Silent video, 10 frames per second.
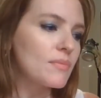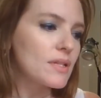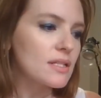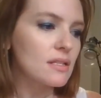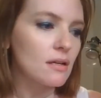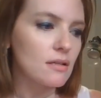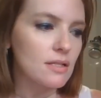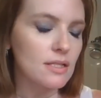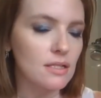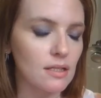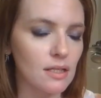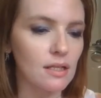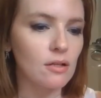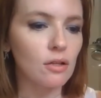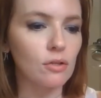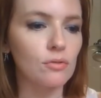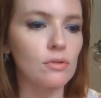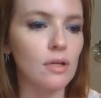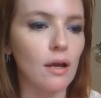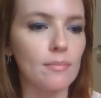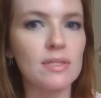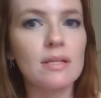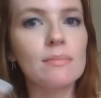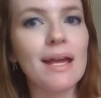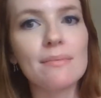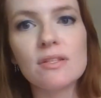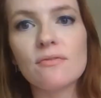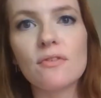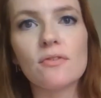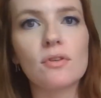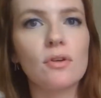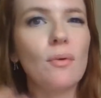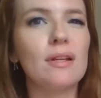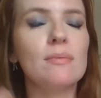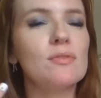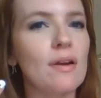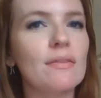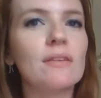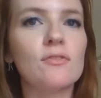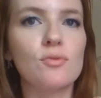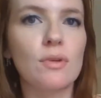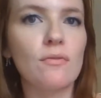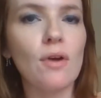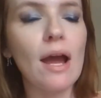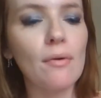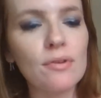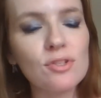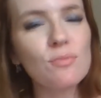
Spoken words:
This does include sometimes if you're going to be traveling for 24 hours,